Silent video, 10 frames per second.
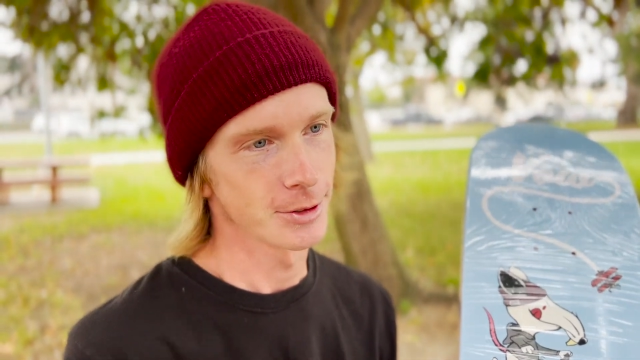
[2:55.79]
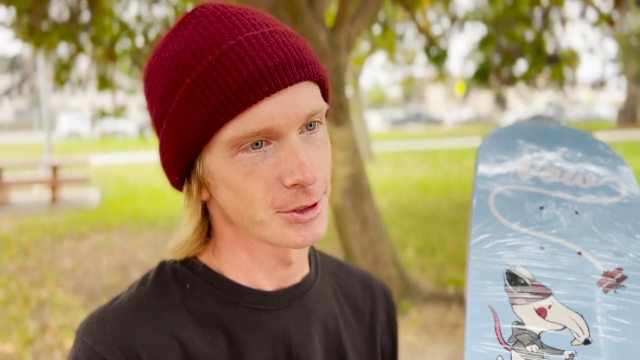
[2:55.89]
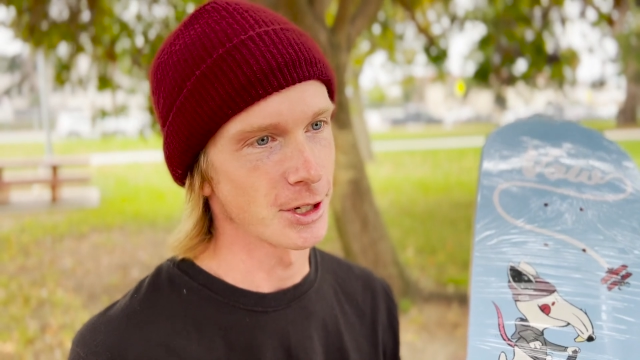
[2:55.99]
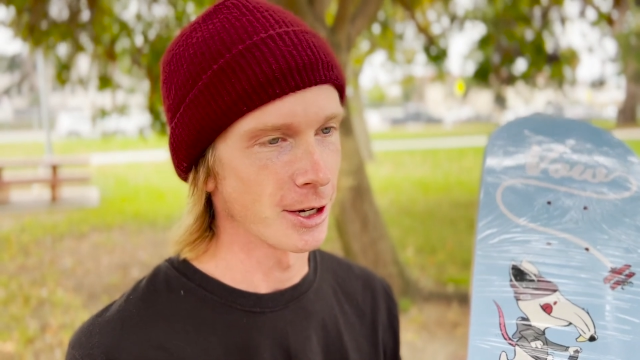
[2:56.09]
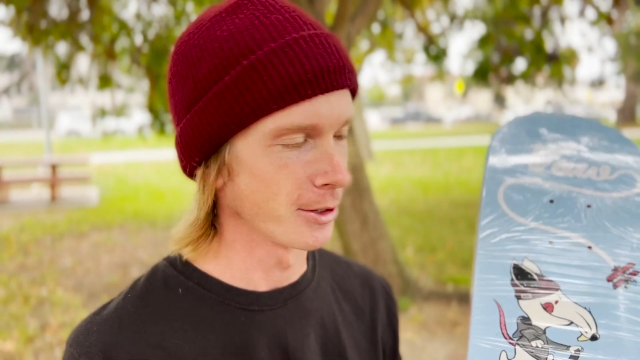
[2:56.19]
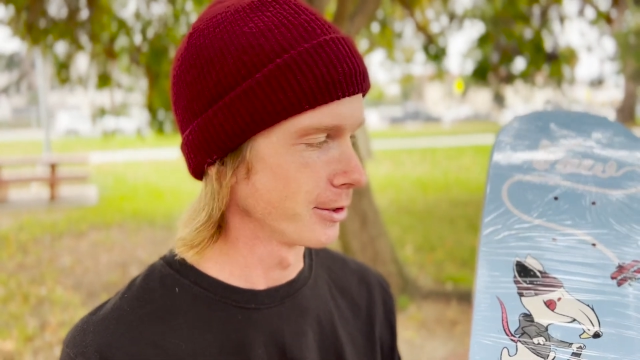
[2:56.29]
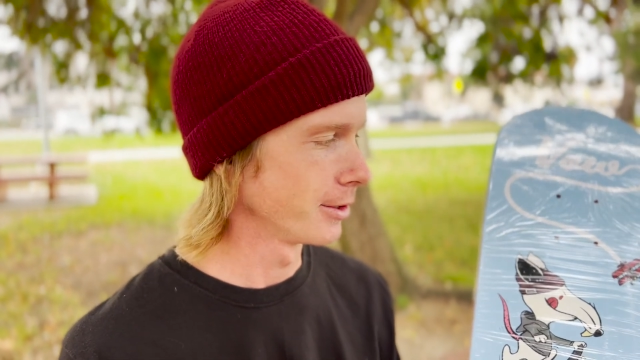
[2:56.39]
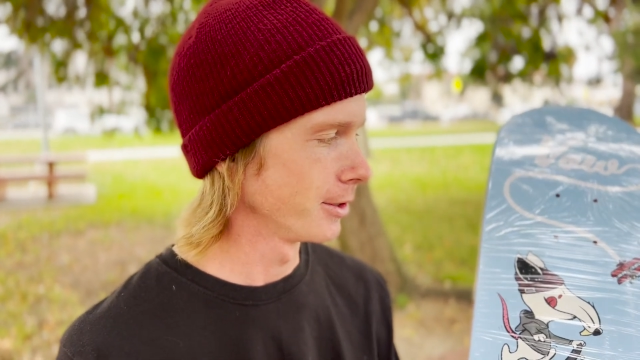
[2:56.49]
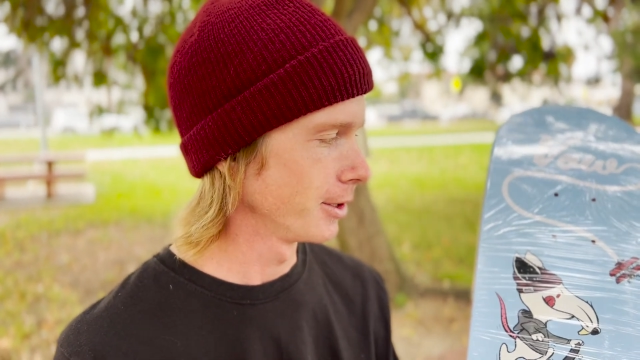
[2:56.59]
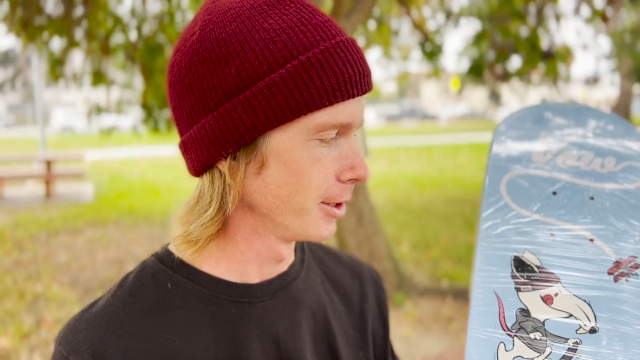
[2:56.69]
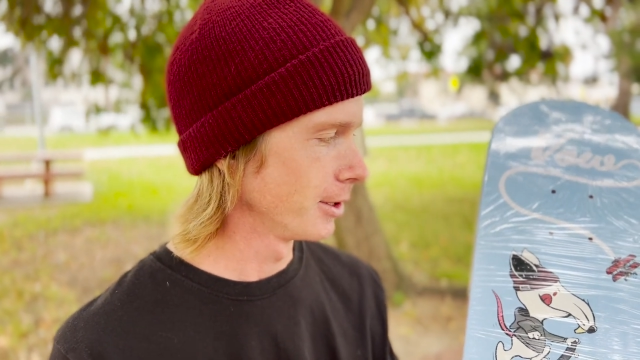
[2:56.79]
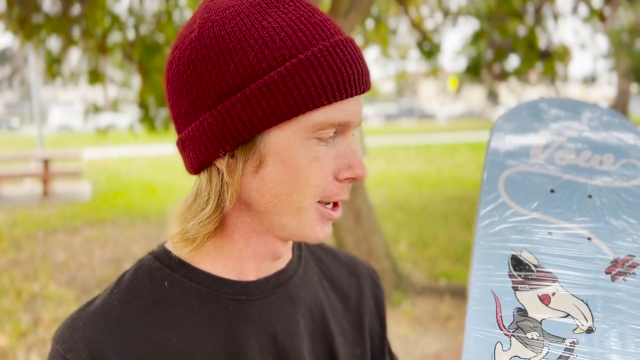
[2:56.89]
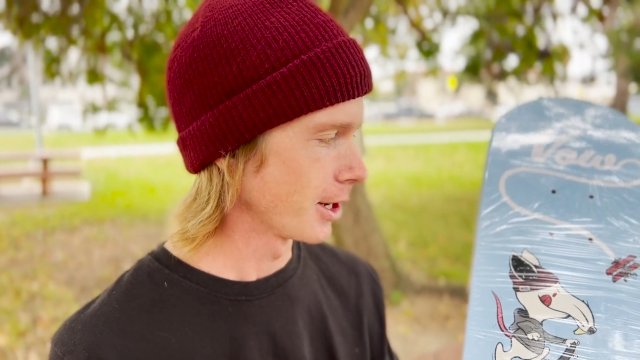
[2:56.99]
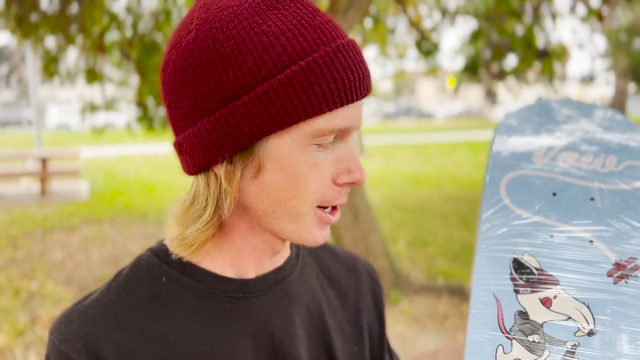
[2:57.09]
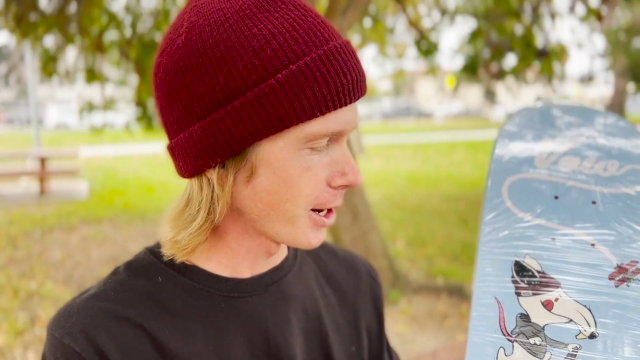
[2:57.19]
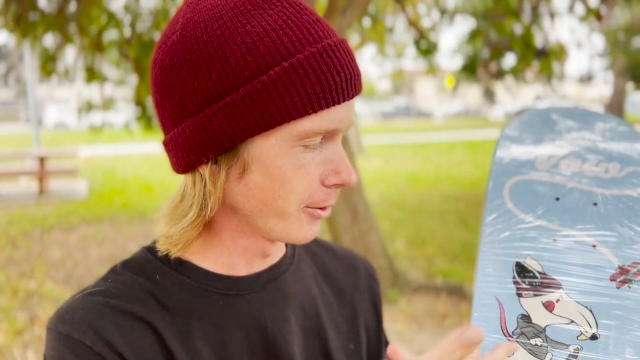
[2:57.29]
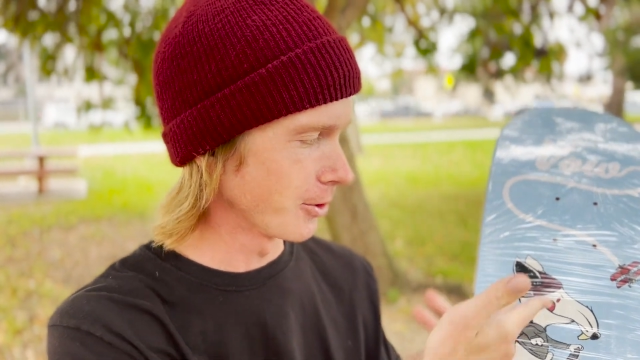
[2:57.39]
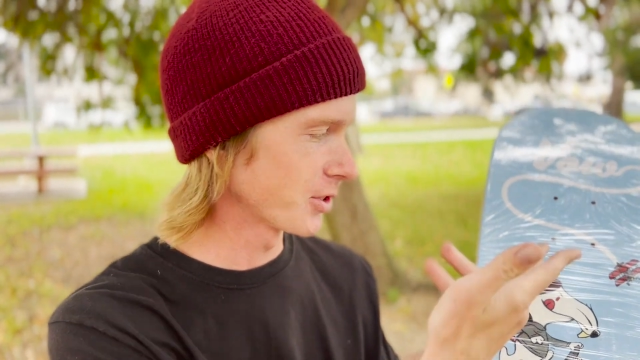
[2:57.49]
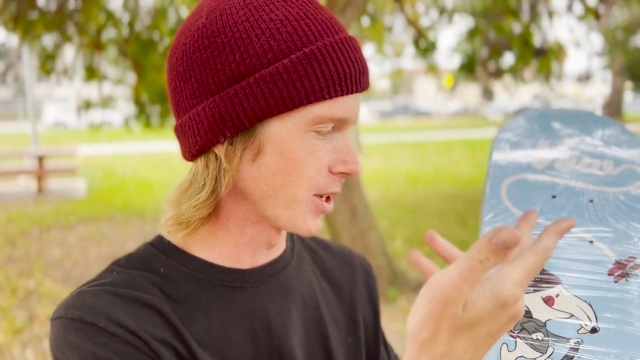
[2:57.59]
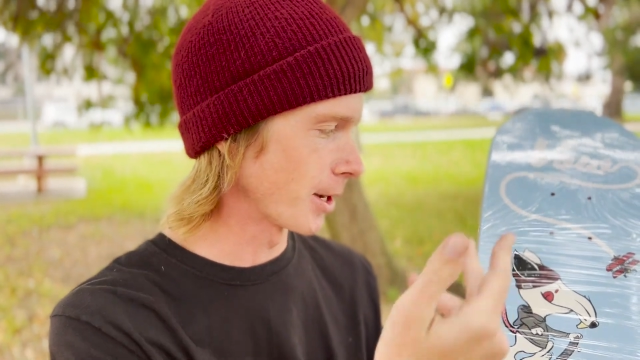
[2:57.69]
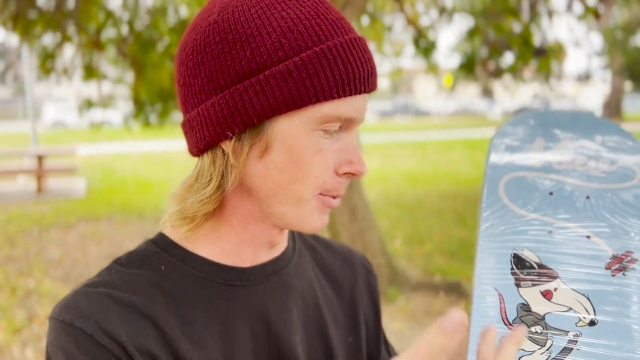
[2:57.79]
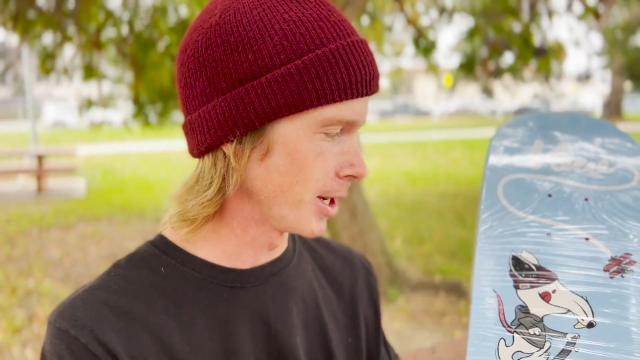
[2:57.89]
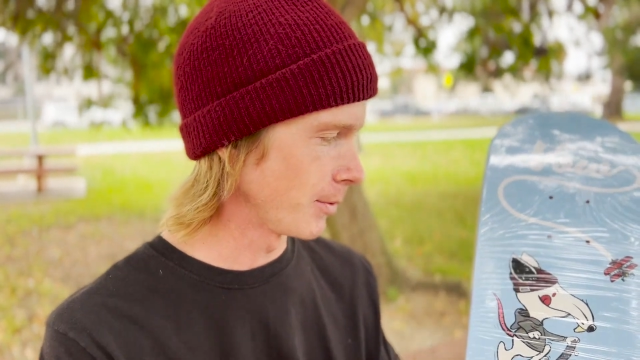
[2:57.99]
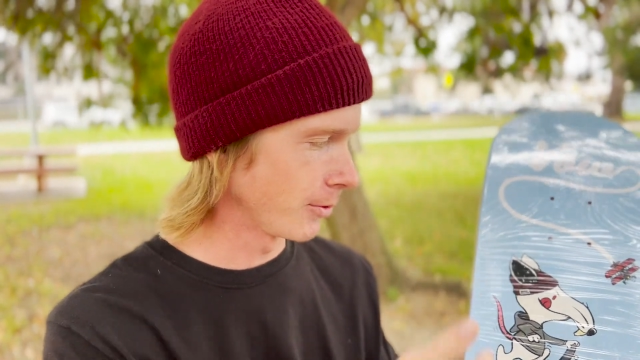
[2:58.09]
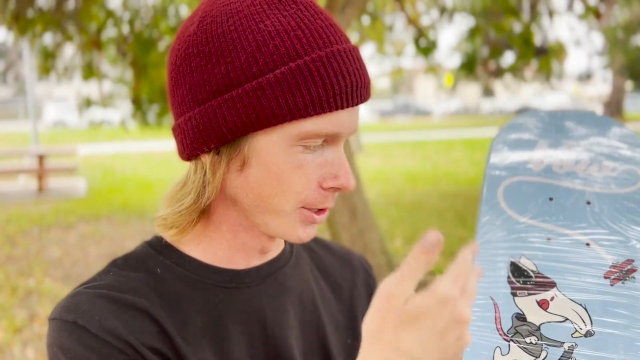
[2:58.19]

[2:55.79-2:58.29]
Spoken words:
So it kind of looks like me, I mean,